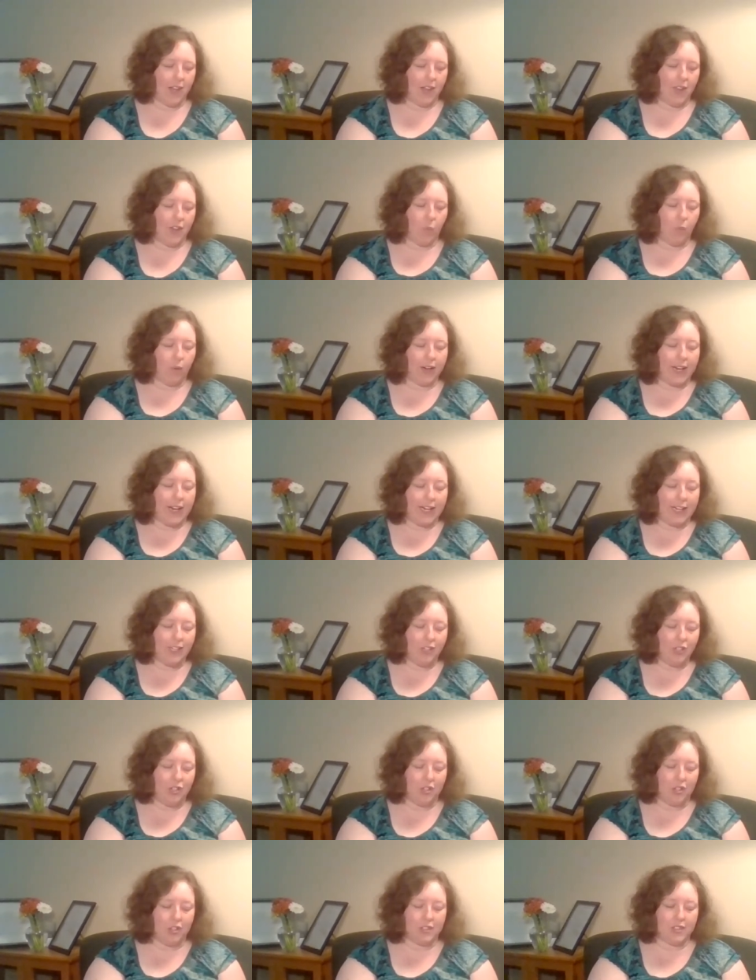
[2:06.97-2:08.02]
There were
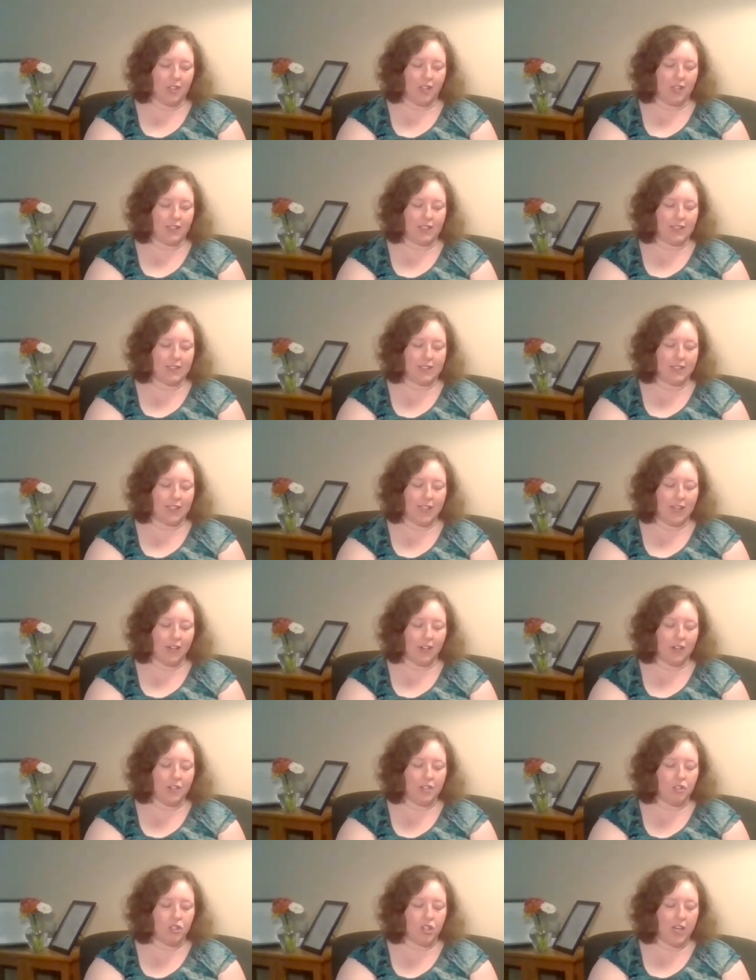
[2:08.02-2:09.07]
angels on the
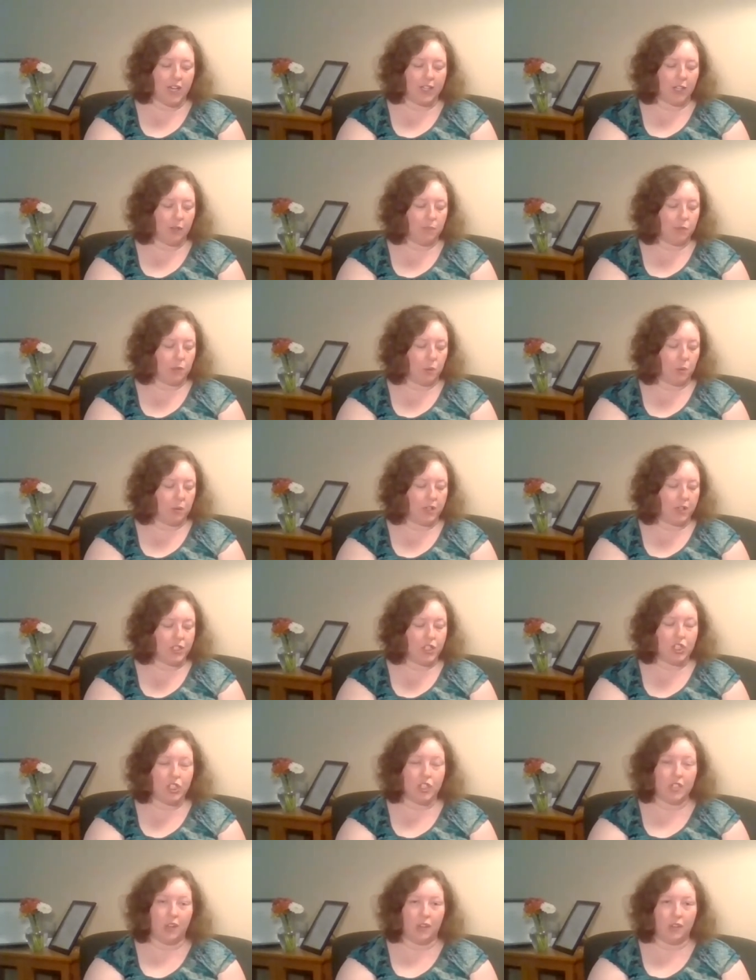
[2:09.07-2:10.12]
stairs, Jacob told his
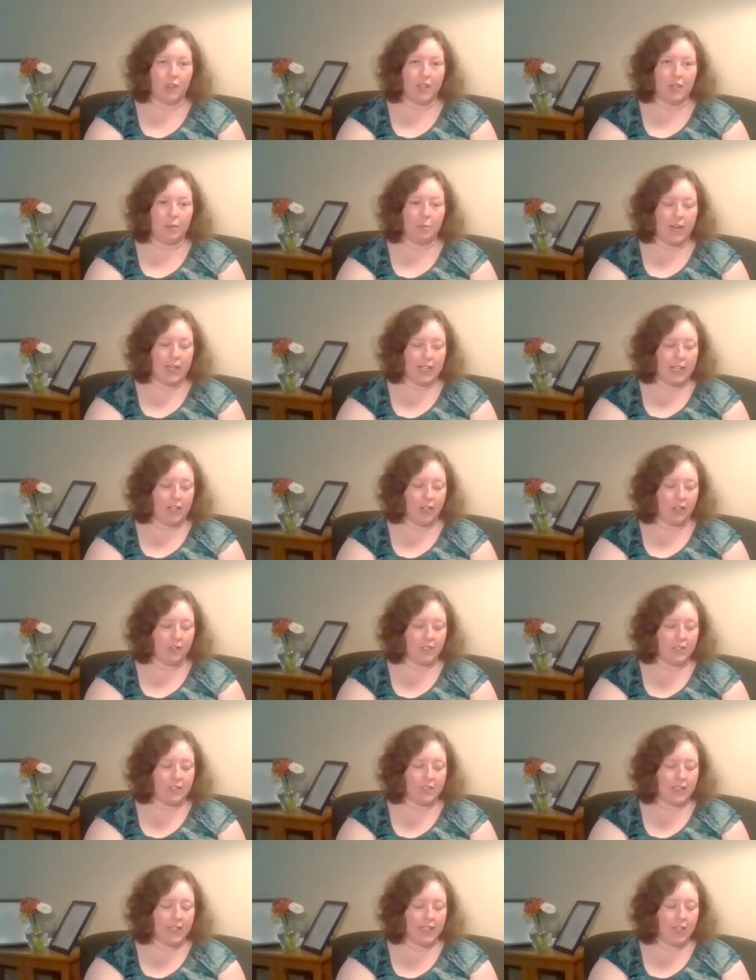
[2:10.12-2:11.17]
children many
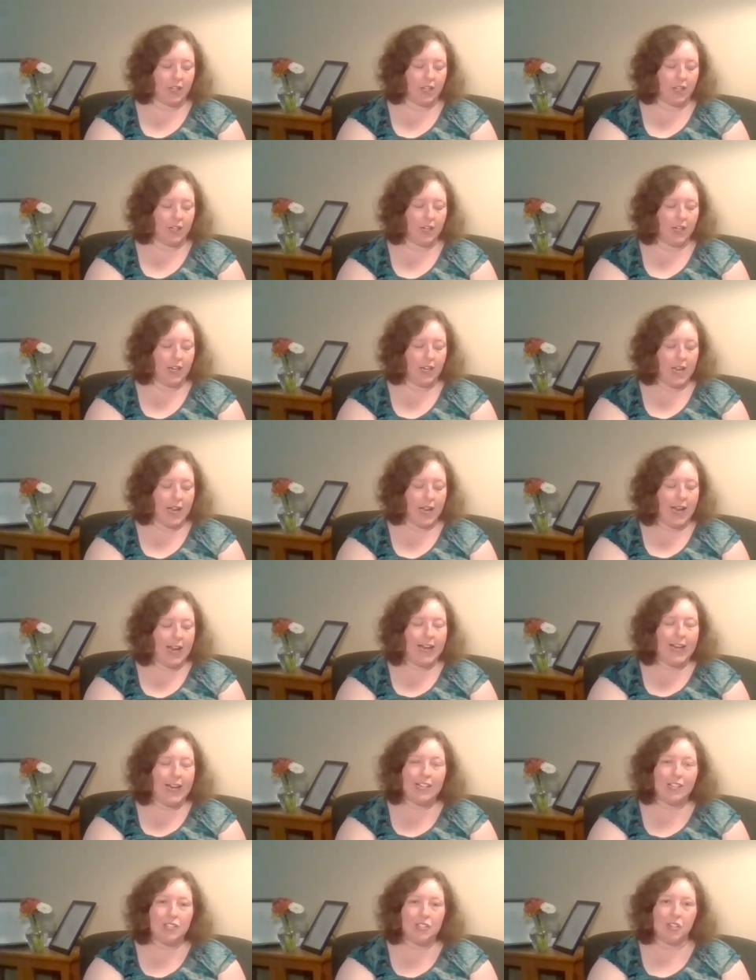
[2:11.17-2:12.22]
years later.
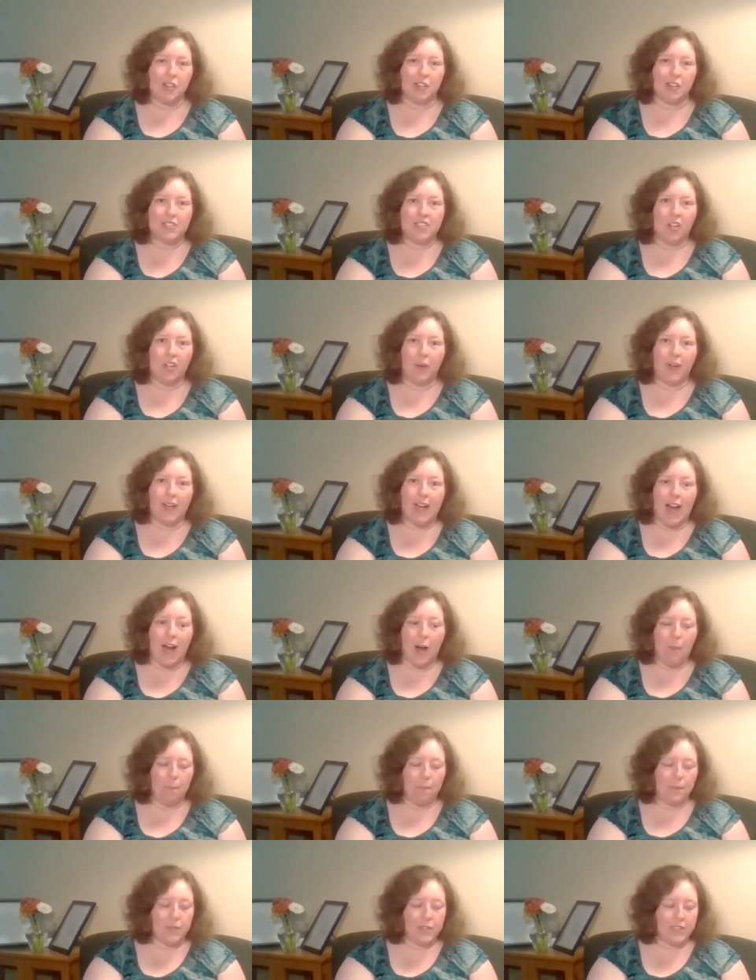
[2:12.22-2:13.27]
Angels going
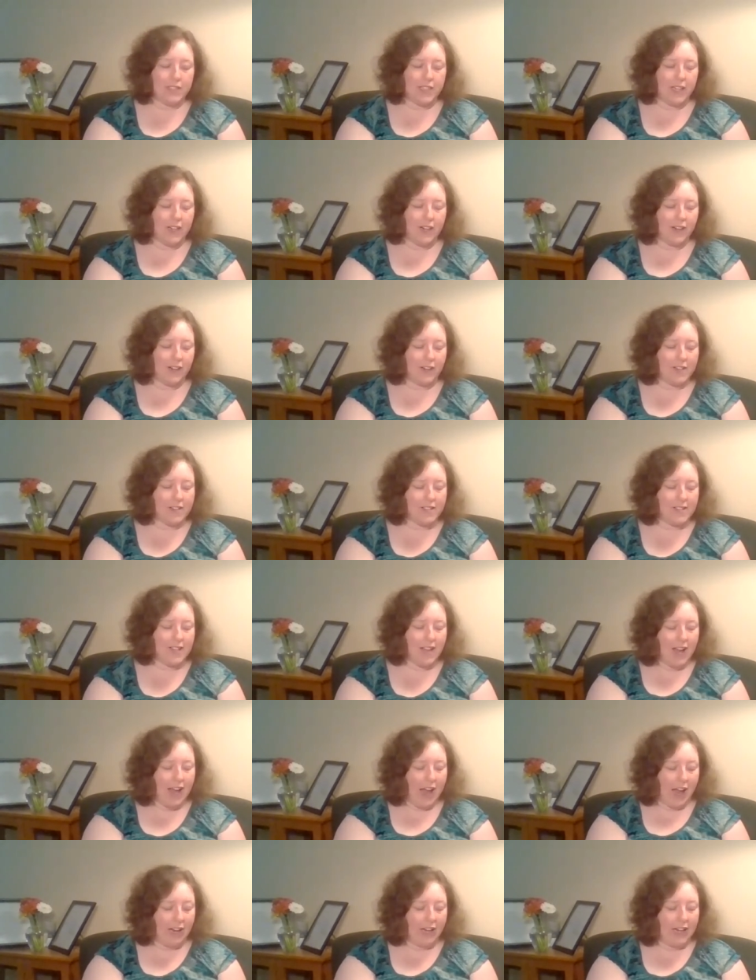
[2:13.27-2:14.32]
up the stairs
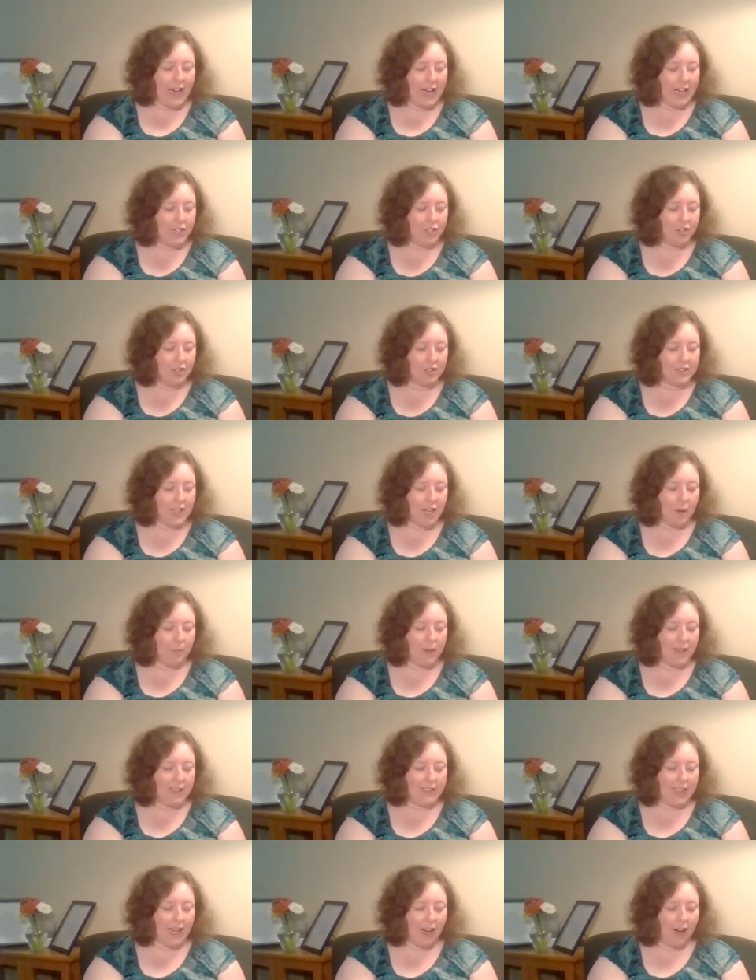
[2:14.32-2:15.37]
and angels
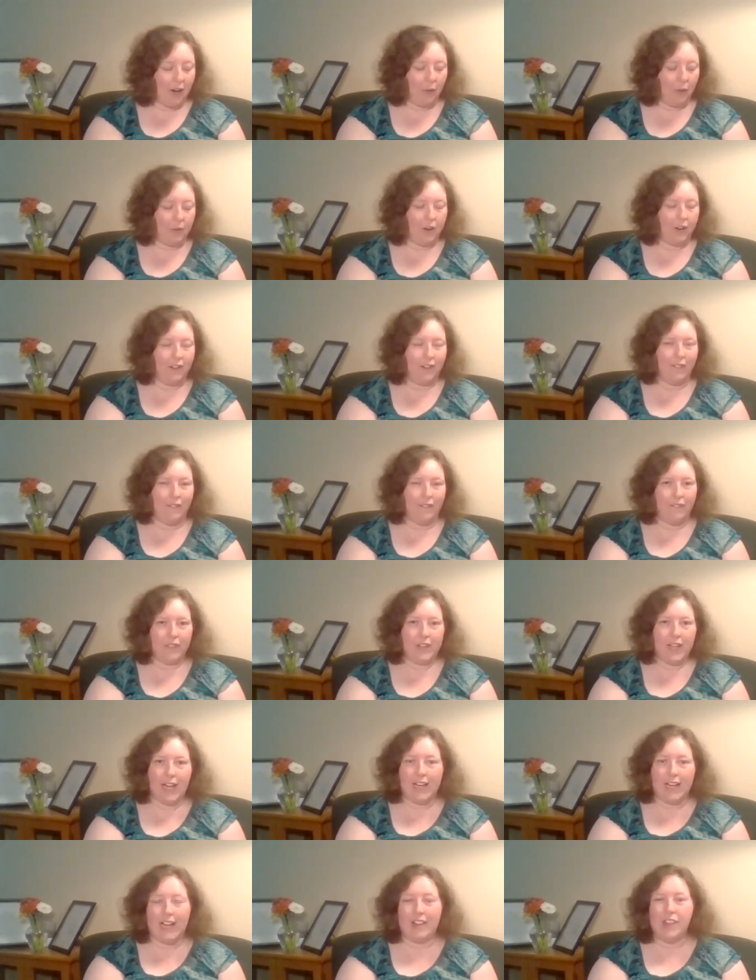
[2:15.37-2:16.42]
coming down.
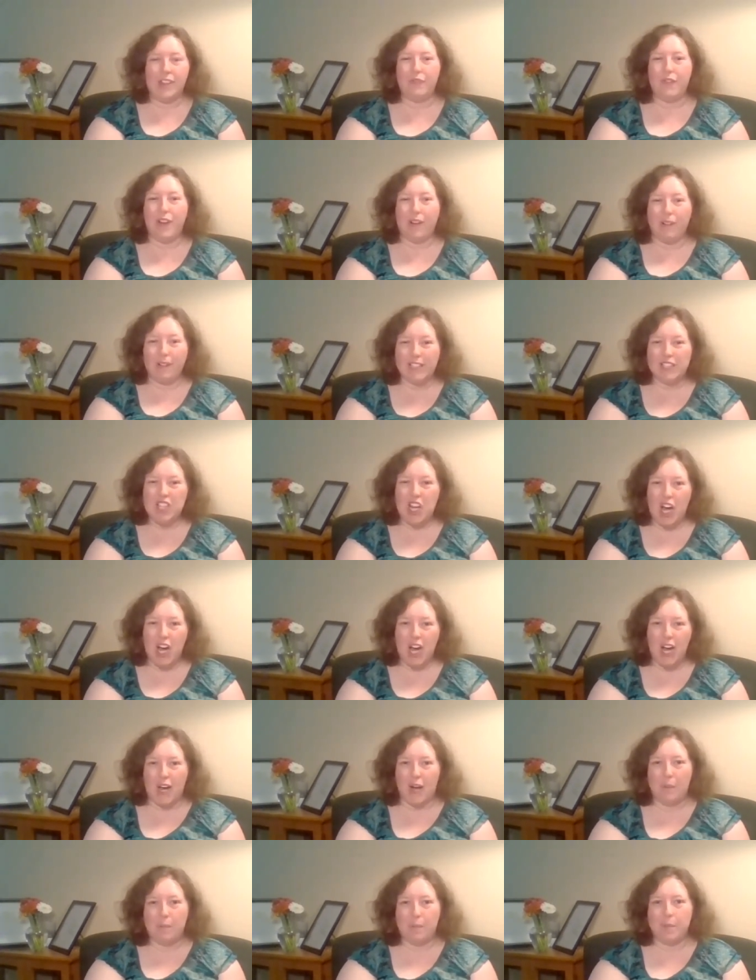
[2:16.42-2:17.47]
And at the very
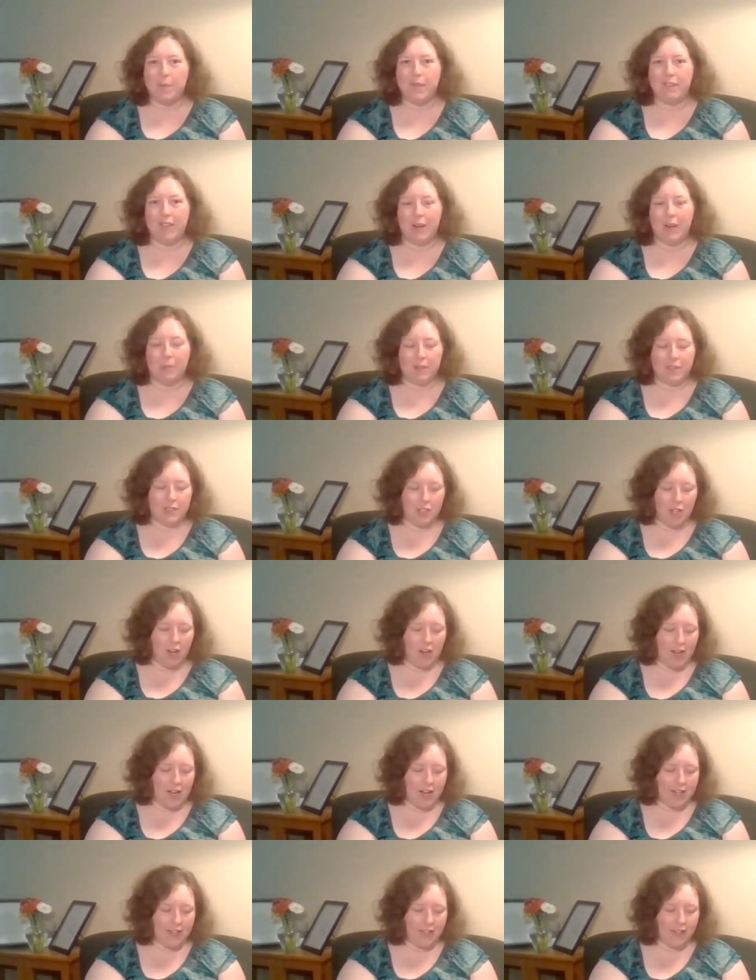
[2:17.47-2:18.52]
top, there was
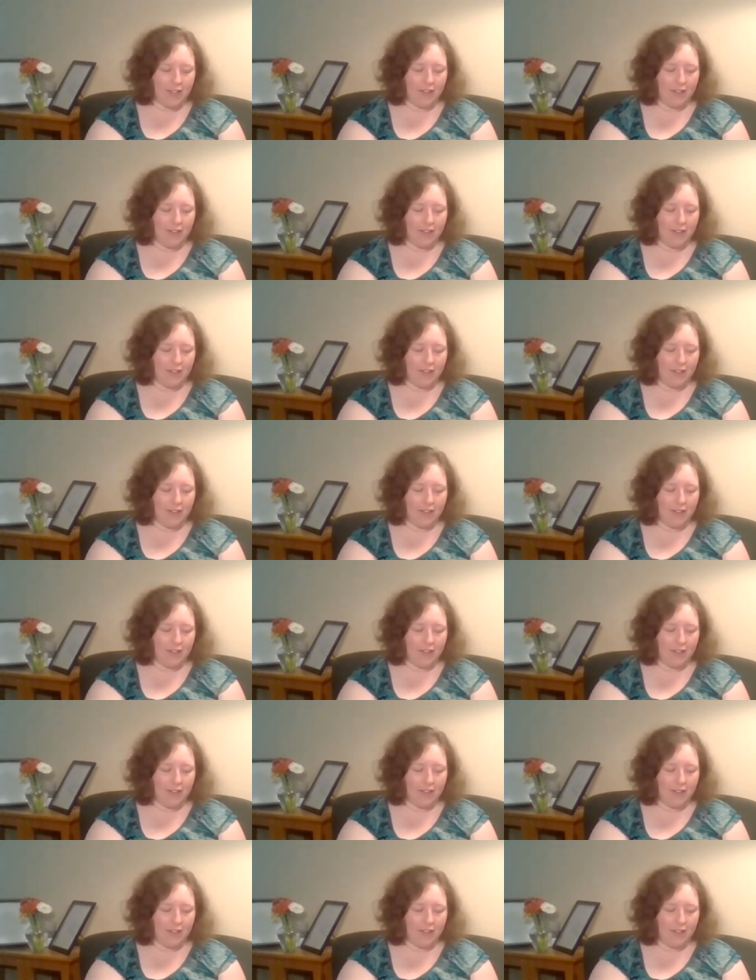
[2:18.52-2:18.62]
God.